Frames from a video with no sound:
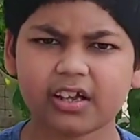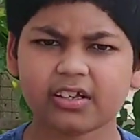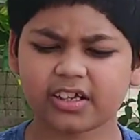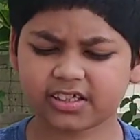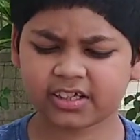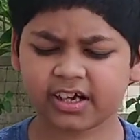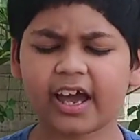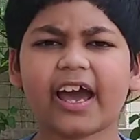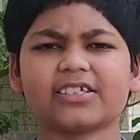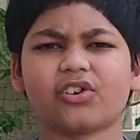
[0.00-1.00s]
This
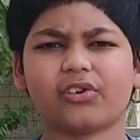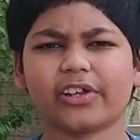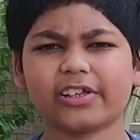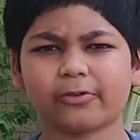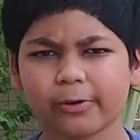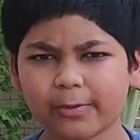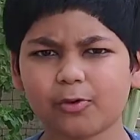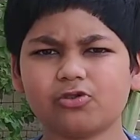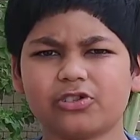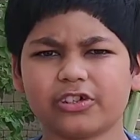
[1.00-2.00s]
has only 3
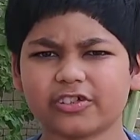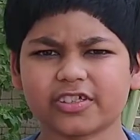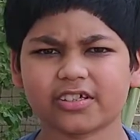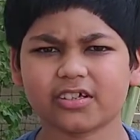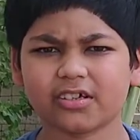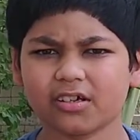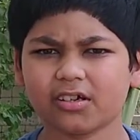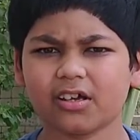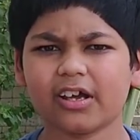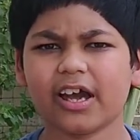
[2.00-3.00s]
boosters,
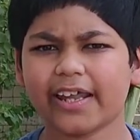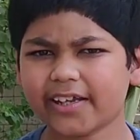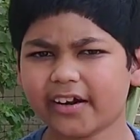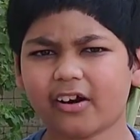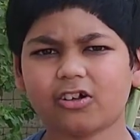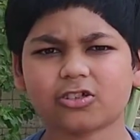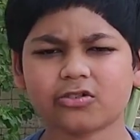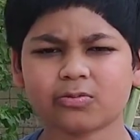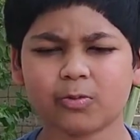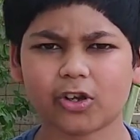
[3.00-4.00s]
and they are also
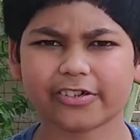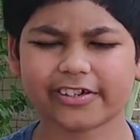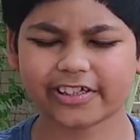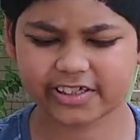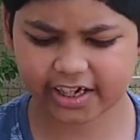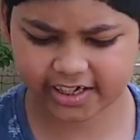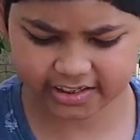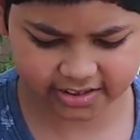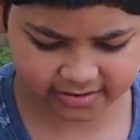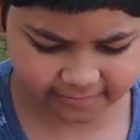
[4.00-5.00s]
smaller in
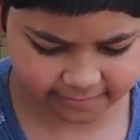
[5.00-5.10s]
size.